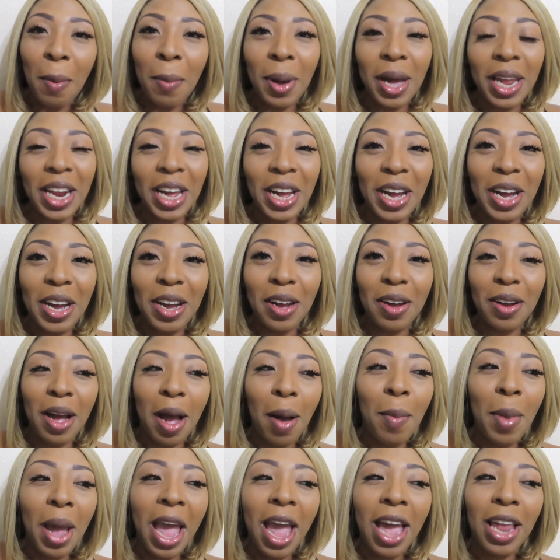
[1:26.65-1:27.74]
But uh,
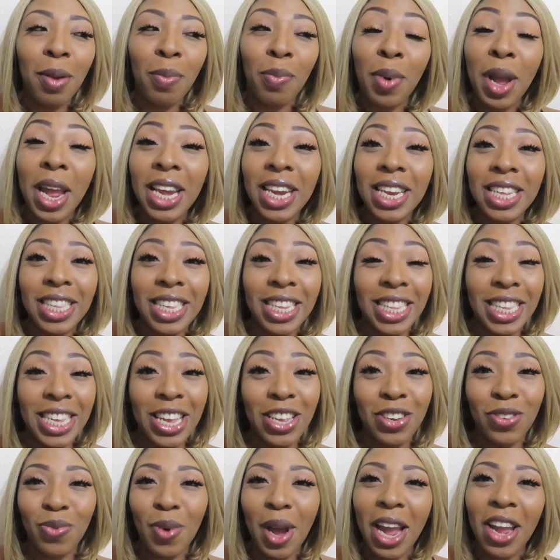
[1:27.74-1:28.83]
I'm gonna have a pregnancy
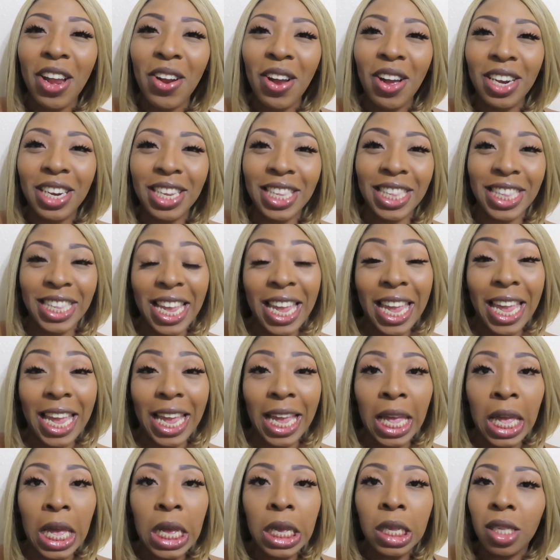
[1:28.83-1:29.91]
test right here on the
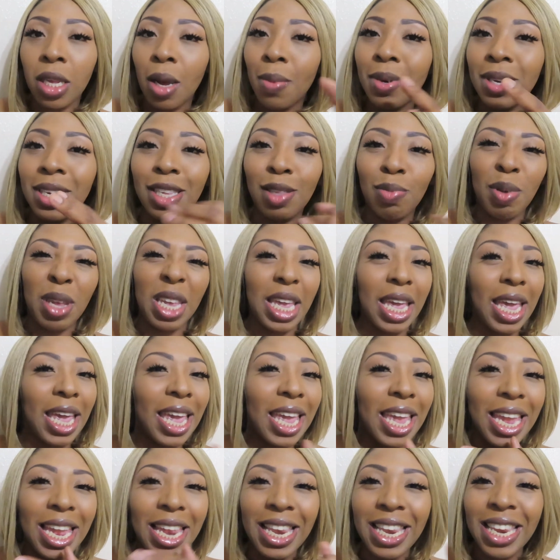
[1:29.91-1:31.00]
sink. So I'm gonna just be
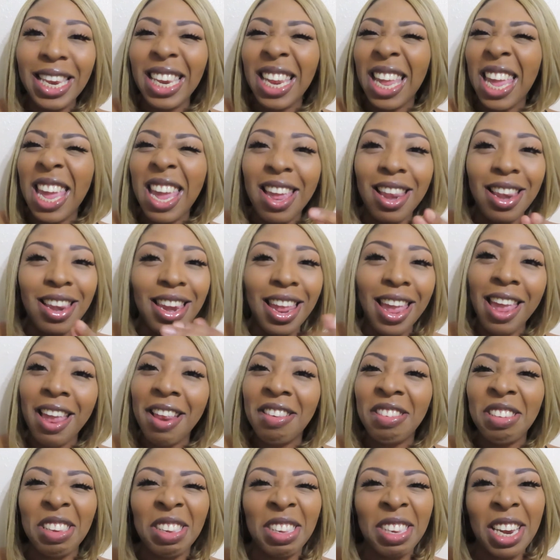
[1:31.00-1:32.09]
eating, eating,
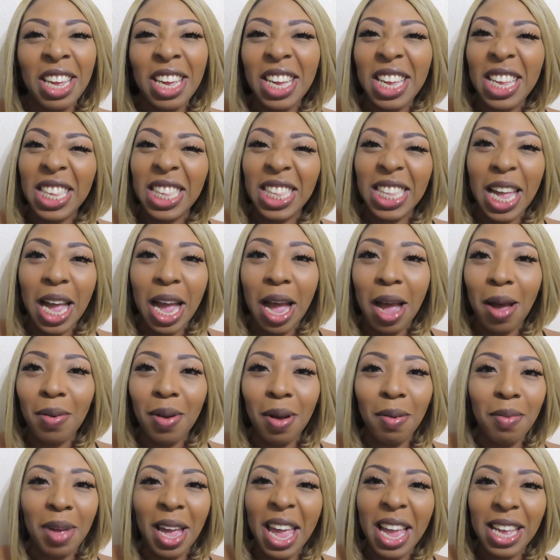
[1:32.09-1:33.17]
eating just nonstop.
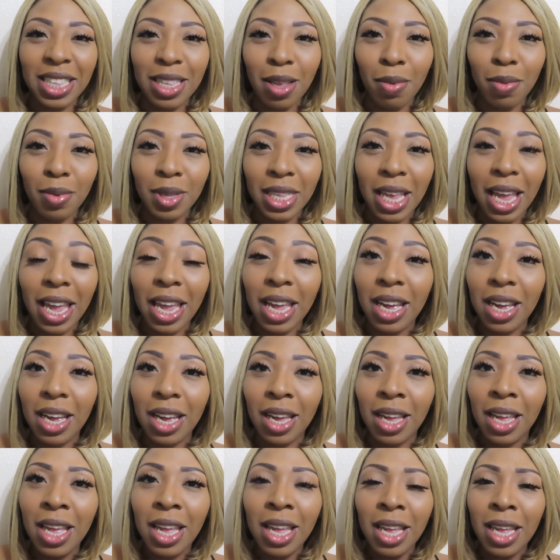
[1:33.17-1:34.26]
I'm gonna ask someone, say,
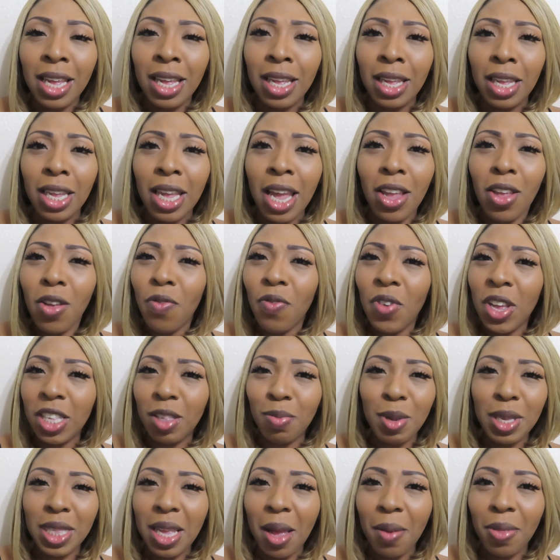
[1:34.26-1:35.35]
uh, can you fix
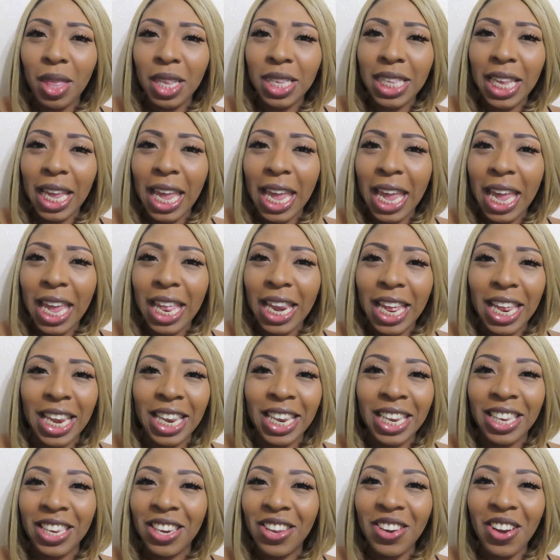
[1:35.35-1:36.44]
me something to eat?
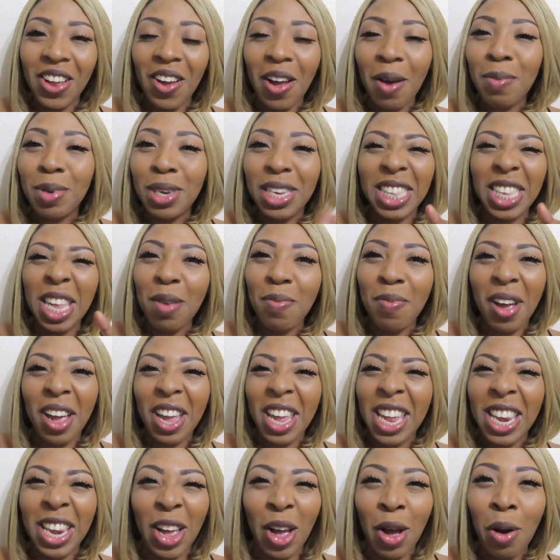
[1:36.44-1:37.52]
And, you know, I would just keep on
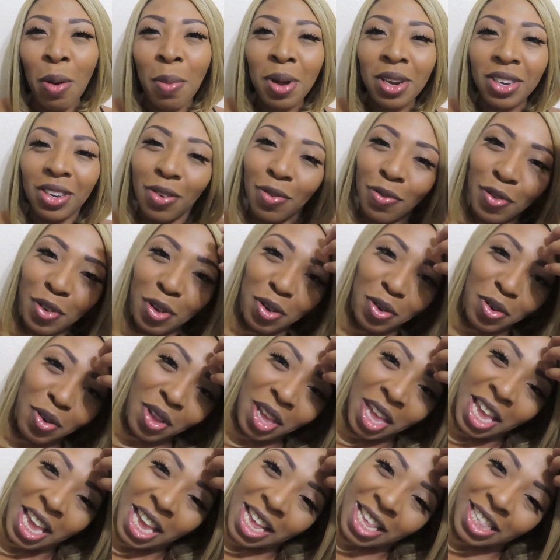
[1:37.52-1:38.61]
eating a whole bunch of
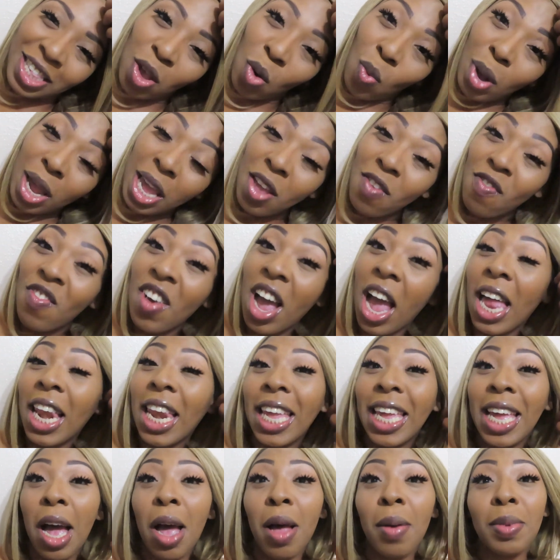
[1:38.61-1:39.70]
food. And so when he
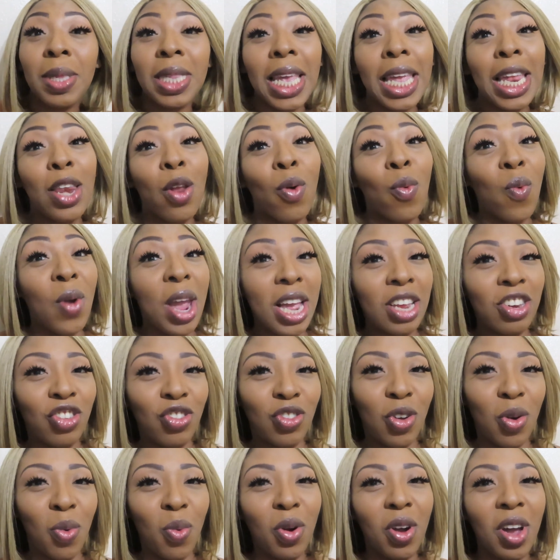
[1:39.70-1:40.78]
finally comes in the
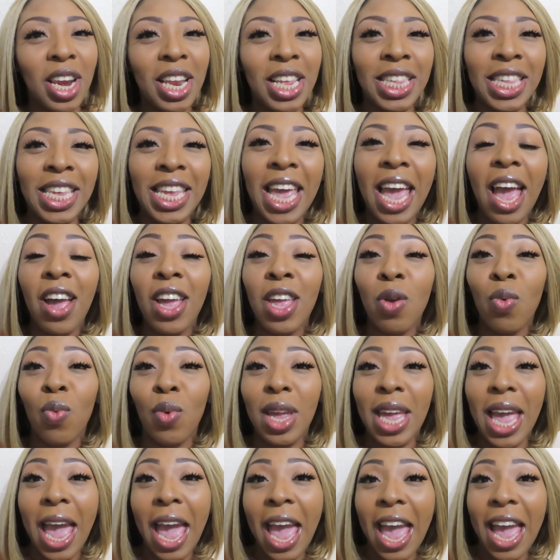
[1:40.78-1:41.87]
restroom, we're going to see how he
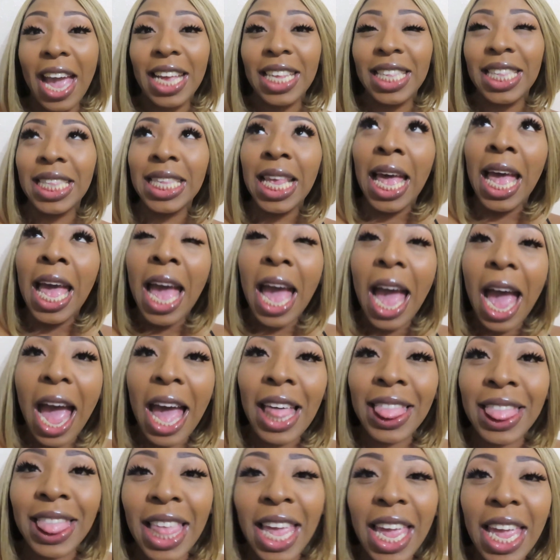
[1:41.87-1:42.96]
reacts.
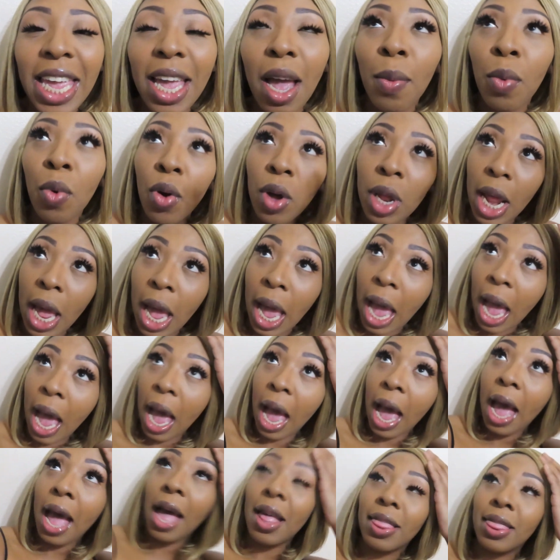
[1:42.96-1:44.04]
I think I'm going to
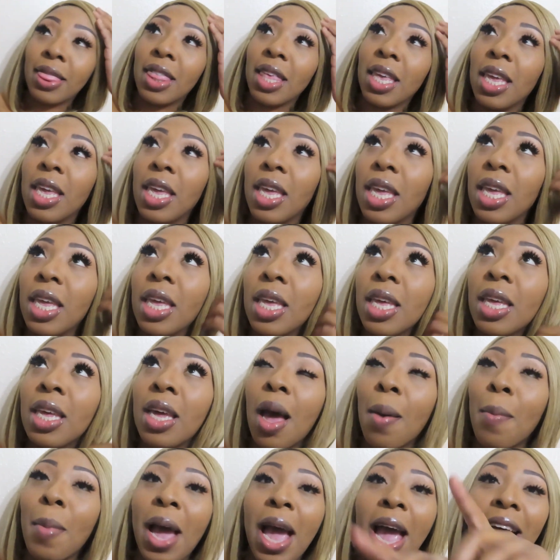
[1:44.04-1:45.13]
hide the,
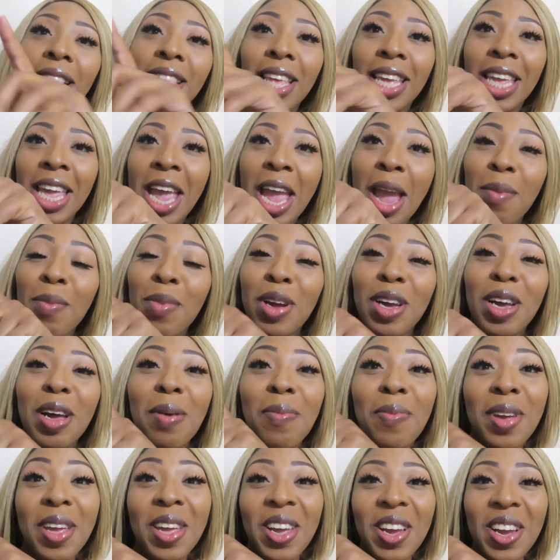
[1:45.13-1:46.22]
I'm going to hide the camera
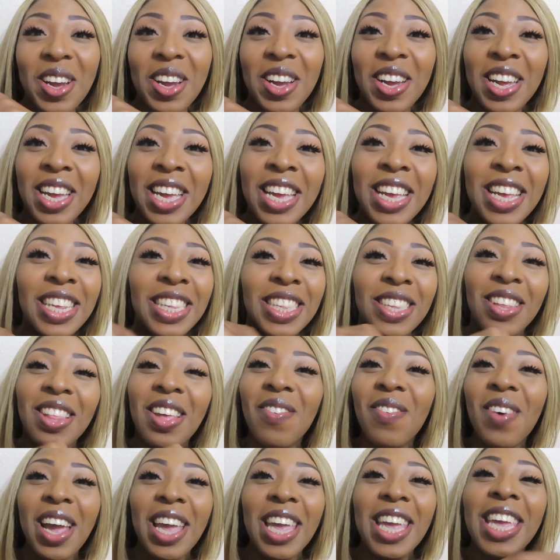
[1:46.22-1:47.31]
up here so
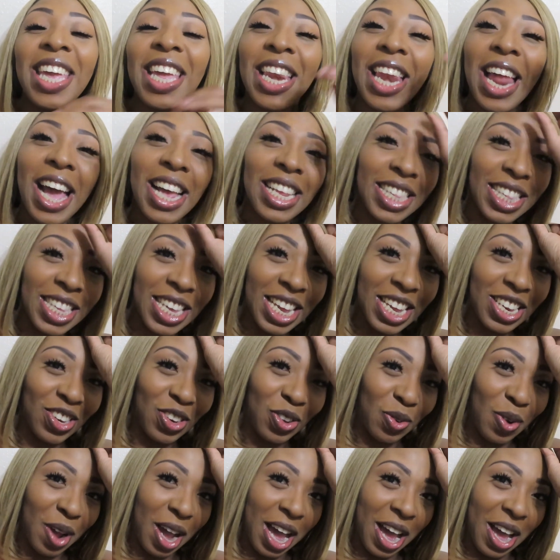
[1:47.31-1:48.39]
that way he cannot see it,
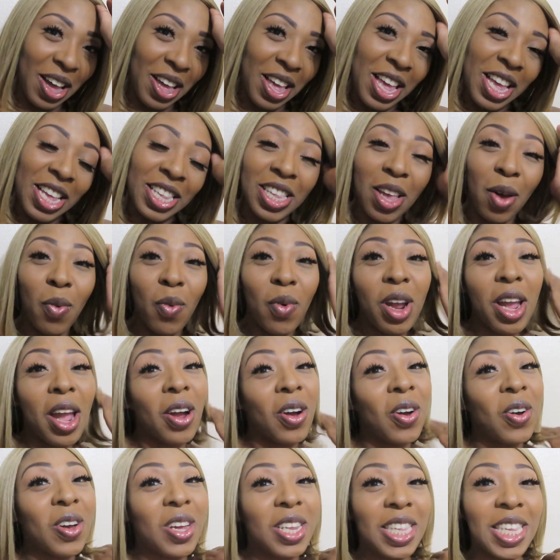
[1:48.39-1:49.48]
you all. So we are
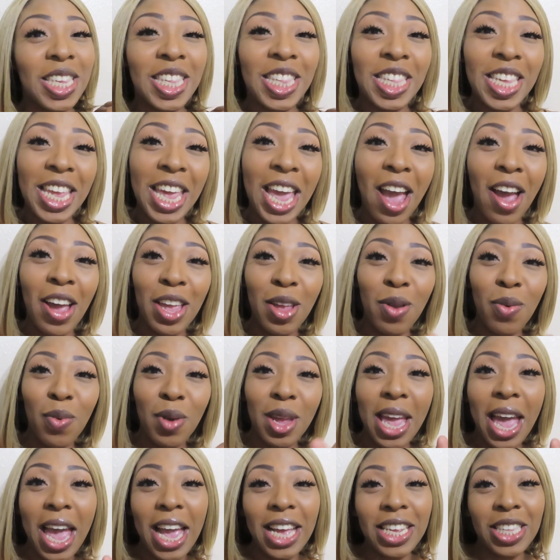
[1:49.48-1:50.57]
going to see how he
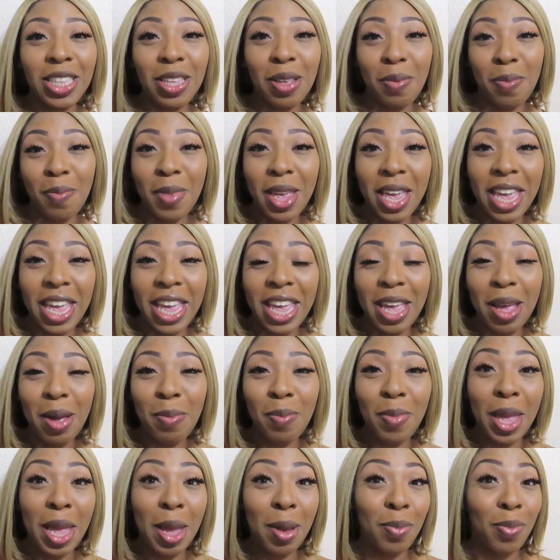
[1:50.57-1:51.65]
reacts to me
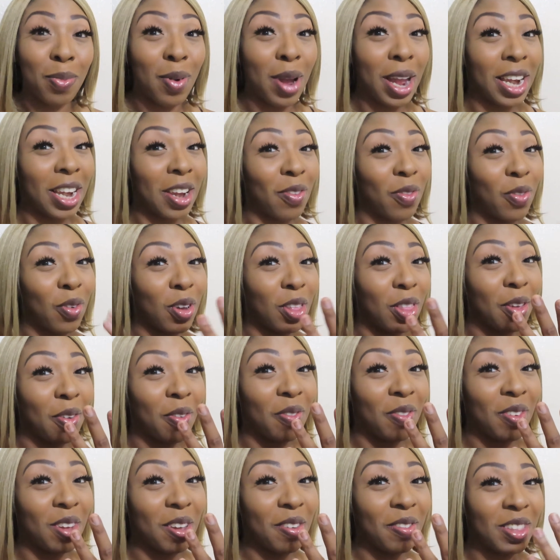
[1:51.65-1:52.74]
being pregnant for the
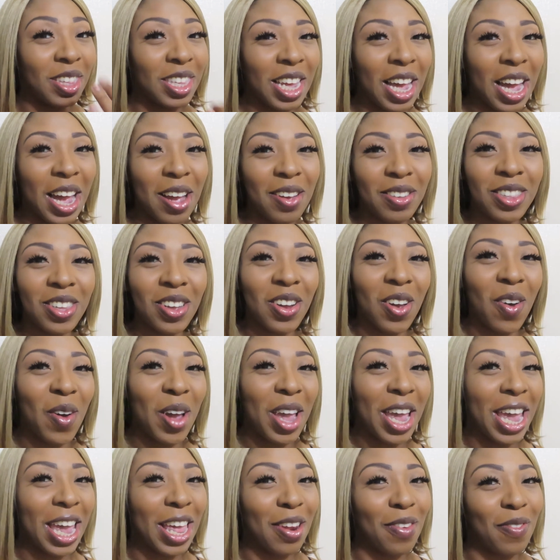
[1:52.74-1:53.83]
fifth time. So go
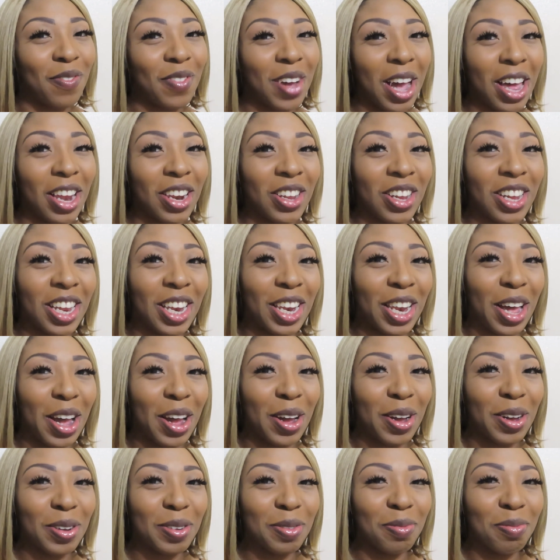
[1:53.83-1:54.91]
ahead and follow
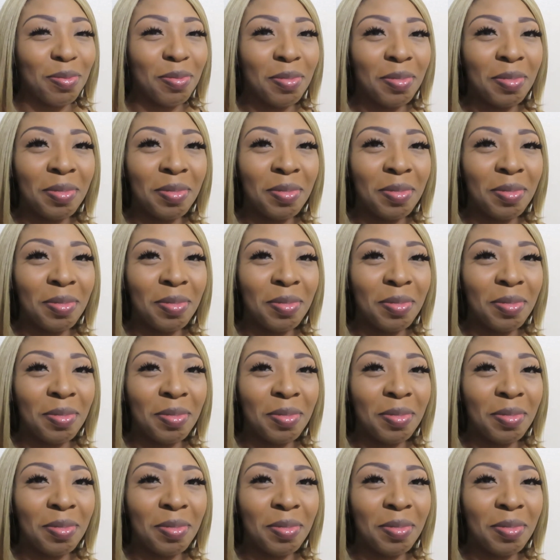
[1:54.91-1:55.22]
along.